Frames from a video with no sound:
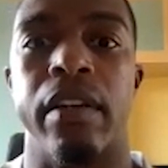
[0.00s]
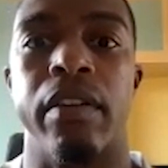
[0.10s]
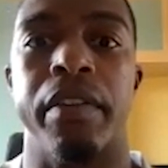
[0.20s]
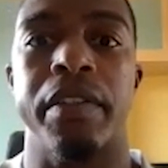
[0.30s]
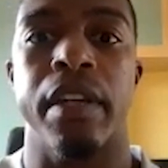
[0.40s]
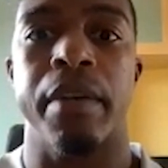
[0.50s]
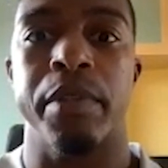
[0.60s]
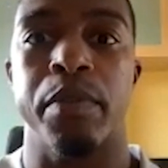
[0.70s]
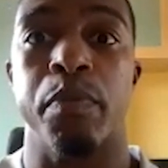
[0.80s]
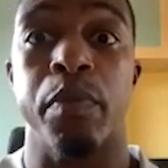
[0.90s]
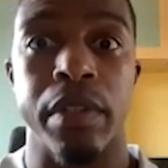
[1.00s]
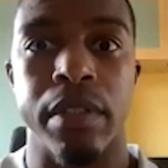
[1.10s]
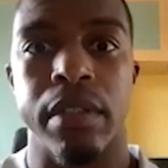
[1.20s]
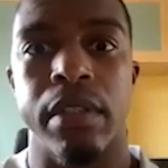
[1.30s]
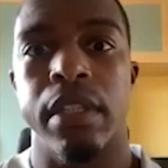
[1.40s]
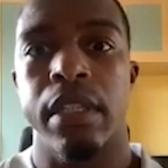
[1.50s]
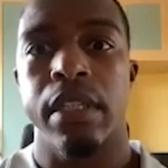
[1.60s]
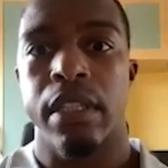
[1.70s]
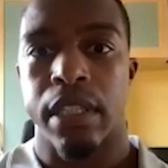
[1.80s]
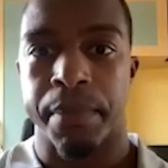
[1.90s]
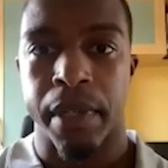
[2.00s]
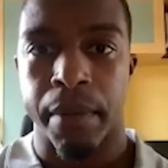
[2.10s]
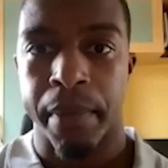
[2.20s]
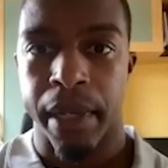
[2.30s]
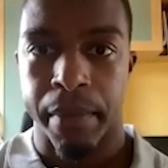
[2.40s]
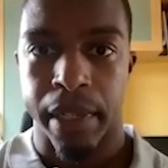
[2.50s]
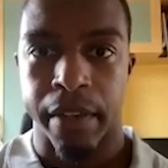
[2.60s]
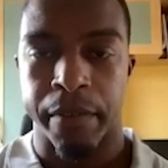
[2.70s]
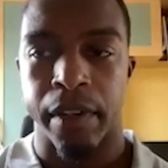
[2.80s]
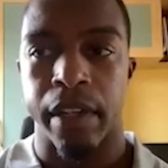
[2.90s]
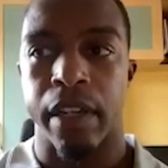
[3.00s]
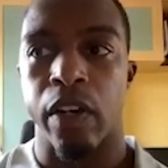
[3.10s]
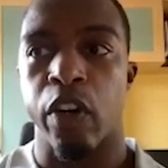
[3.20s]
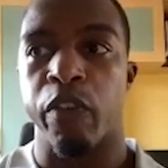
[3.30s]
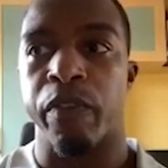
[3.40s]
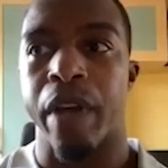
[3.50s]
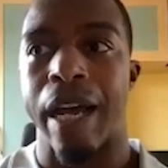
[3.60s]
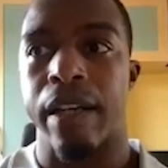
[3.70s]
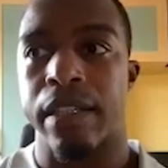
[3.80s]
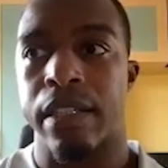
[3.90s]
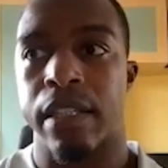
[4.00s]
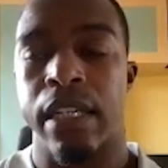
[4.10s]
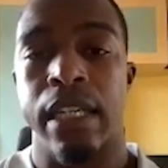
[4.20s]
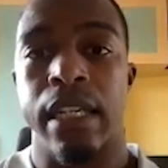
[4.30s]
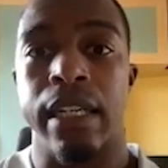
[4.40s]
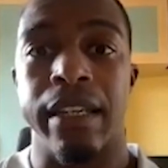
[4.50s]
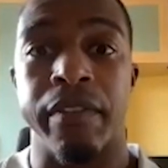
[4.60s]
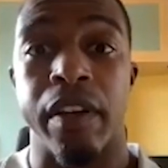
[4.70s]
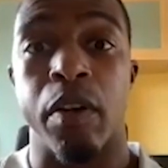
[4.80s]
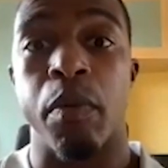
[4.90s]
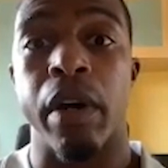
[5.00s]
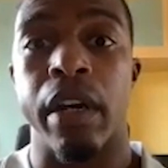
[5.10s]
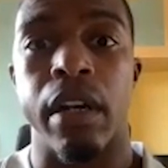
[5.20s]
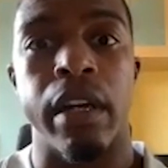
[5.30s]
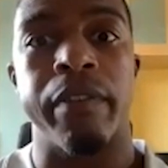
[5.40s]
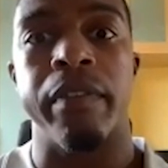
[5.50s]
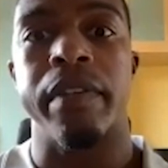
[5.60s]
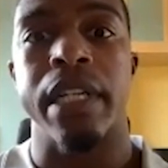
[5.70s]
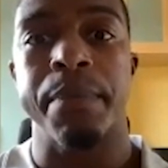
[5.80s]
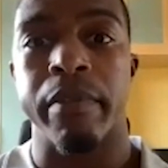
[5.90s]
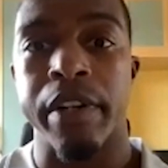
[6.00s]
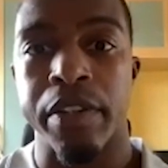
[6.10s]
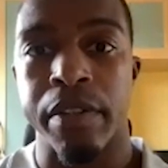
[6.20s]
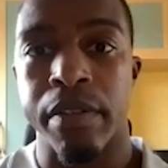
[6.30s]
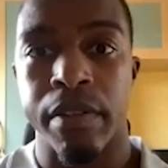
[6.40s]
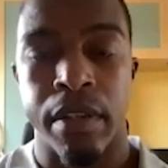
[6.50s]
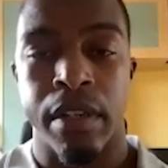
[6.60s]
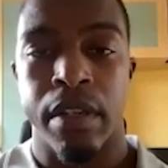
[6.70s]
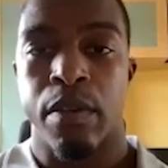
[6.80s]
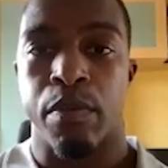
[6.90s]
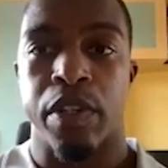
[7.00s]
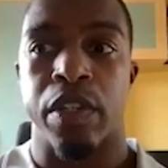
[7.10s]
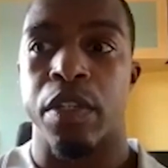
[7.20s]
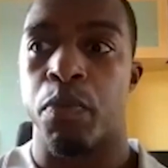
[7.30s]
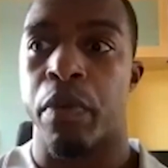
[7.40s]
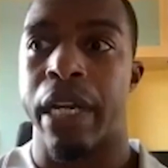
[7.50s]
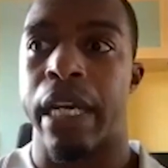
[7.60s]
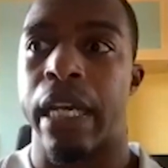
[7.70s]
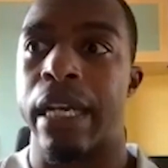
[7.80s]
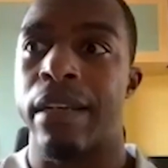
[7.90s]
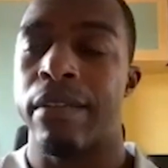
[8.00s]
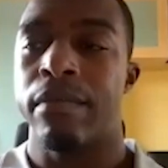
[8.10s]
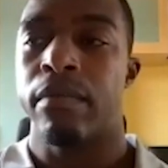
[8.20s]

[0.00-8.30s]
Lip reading: a lot of the time just want to become better men. I feel like a lot of us live a quiet life of desperation, which is where,